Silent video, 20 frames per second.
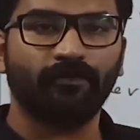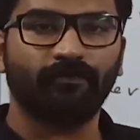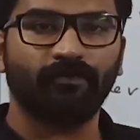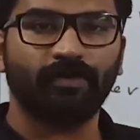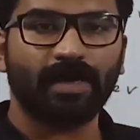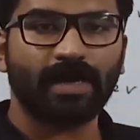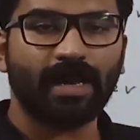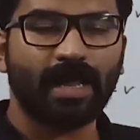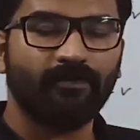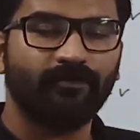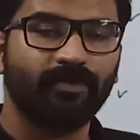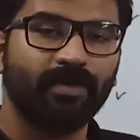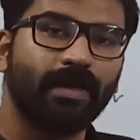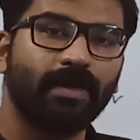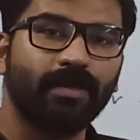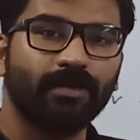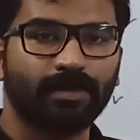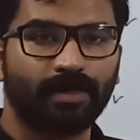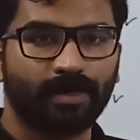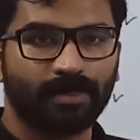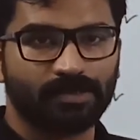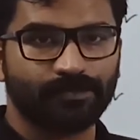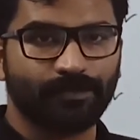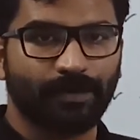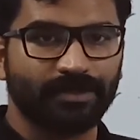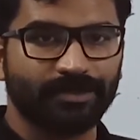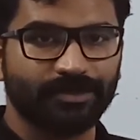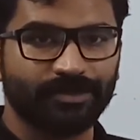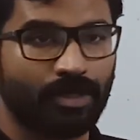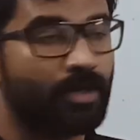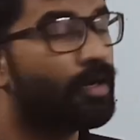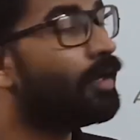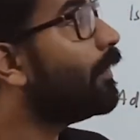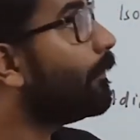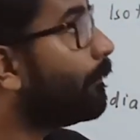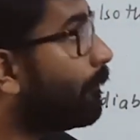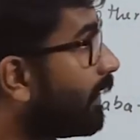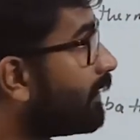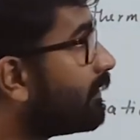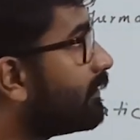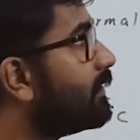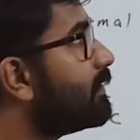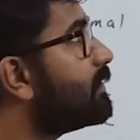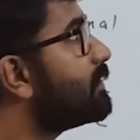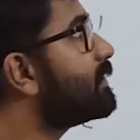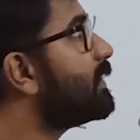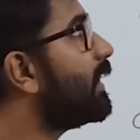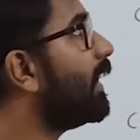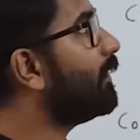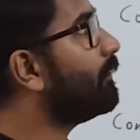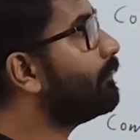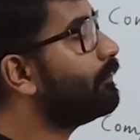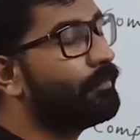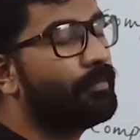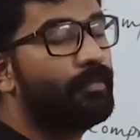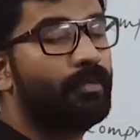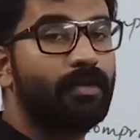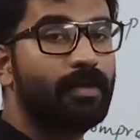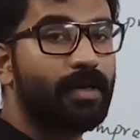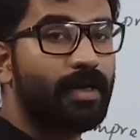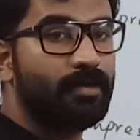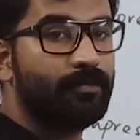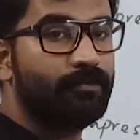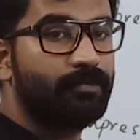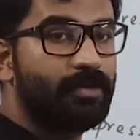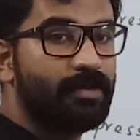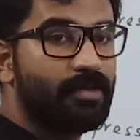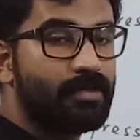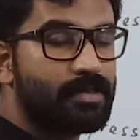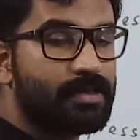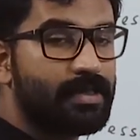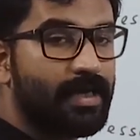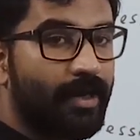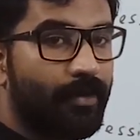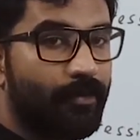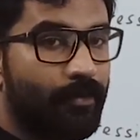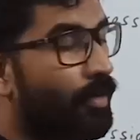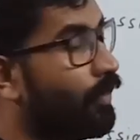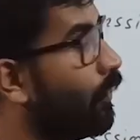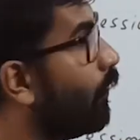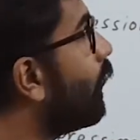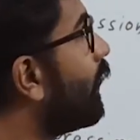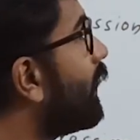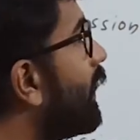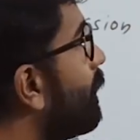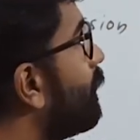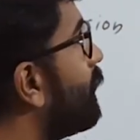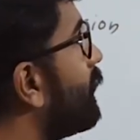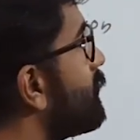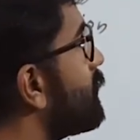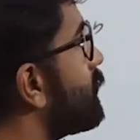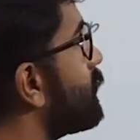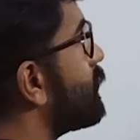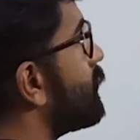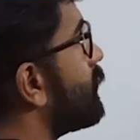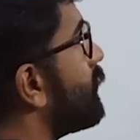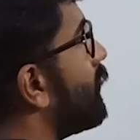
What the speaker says: we are having another expansion, but this time, right, this time what happens?